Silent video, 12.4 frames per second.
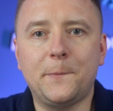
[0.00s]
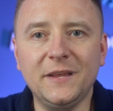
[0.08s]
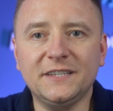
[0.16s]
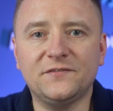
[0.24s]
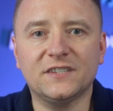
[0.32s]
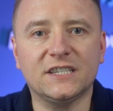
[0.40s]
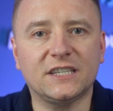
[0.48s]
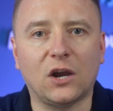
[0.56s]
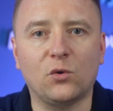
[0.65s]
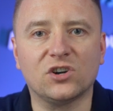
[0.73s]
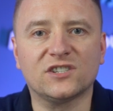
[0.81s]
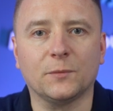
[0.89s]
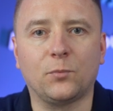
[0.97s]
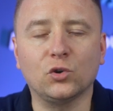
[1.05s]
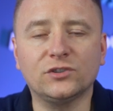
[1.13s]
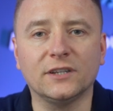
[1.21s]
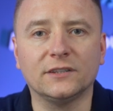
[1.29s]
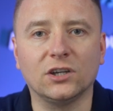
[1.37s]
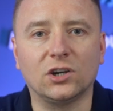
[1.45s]
please visit our
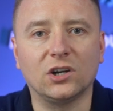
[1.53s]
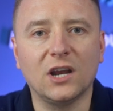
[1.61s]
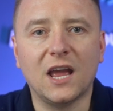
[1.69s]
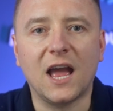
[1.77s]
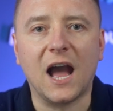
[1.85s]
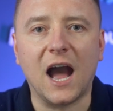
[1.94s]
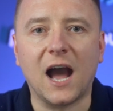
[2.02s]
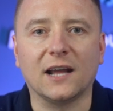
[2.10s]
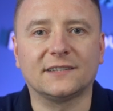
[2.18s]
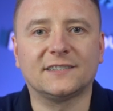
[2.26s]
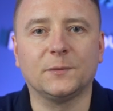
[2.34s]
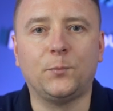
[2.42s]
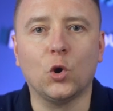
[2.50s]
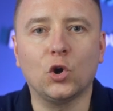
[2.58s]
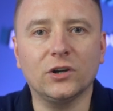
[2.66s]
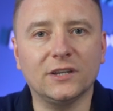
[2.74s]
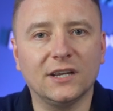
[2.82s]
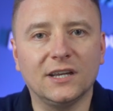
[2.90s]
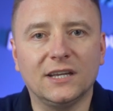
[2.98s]
support center at
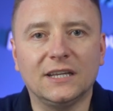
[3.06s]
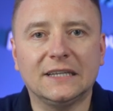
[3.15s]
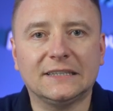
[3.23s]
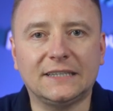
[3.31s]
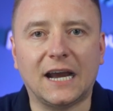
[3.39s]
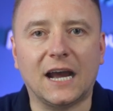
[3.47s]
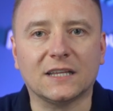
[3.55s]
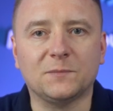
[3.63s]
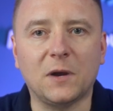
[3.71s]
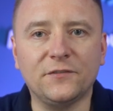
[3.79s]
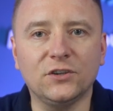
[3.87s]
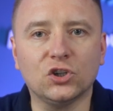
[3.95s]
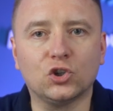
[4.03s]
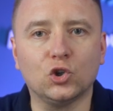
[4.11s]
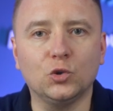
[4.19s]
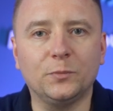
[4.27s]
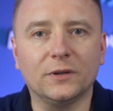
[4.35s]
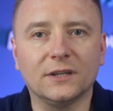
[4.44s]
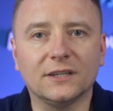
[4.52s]

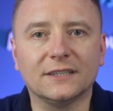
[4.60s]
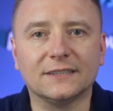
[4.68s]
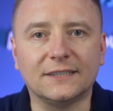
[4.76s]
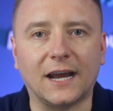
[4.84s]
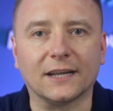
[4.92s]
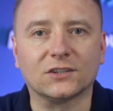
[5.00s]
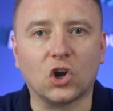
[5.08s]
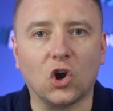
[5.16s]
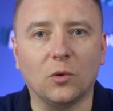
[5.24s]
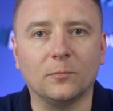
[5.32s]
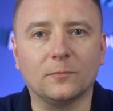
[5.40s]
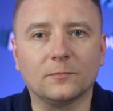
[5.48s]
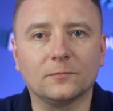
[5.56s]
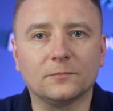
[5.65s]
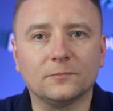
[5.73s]
support.muffingroup.com.